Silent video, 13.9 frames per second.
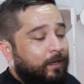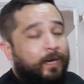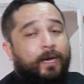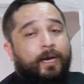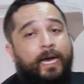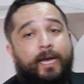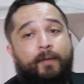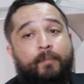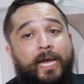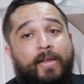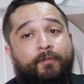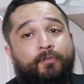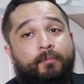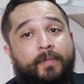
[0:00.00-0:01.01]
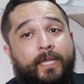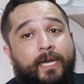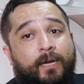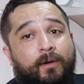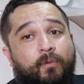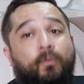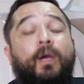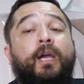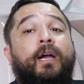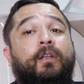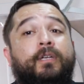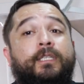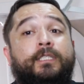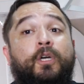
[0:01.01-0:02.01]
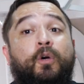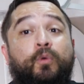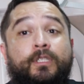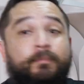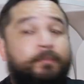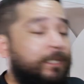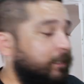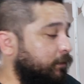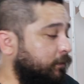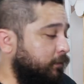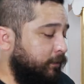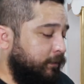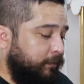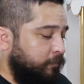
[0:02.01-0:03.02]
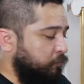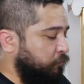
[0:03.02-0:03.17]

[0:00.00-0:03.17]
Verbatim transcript: uh, I buy it from there. What color does it go with the balloons?